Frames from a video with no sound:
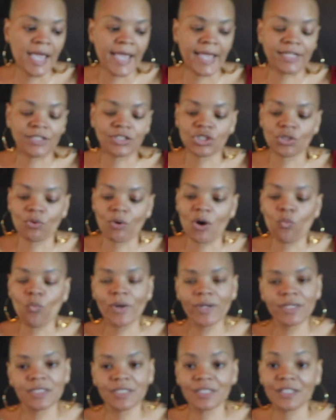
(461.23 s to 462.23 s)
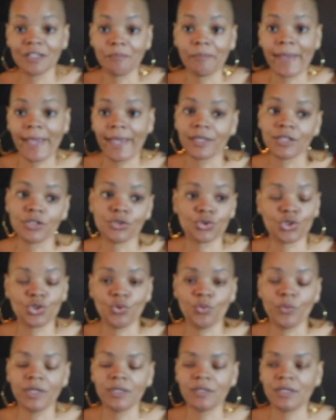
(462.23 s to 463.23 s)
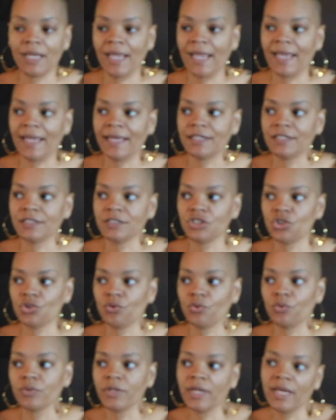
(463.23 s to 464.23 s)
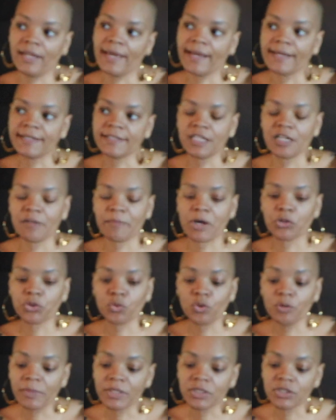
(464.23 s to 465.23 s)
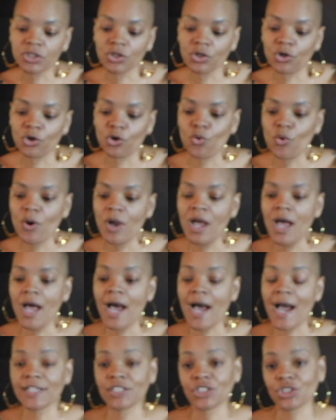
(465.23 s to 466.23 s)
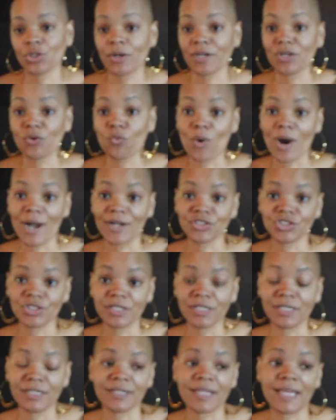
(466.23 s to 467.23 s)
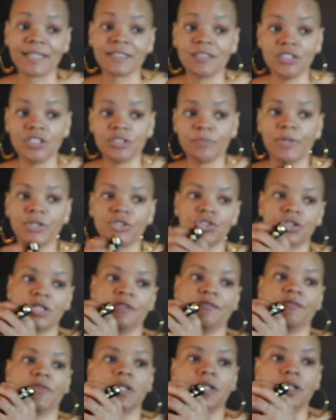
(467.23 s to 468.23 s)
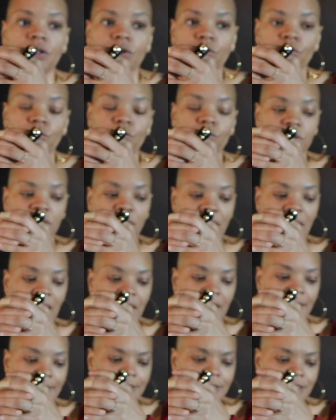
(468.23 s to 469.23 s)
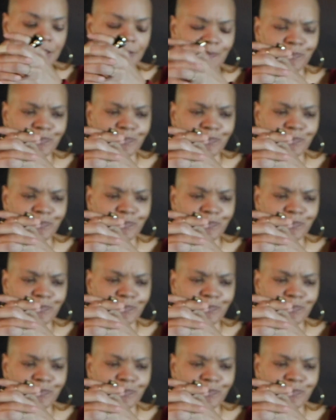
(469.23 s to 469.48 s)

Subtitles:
And so I wanted to get back into it. And so yeah, like I said, about 3 months ago, I started watching like these budgeting videos, and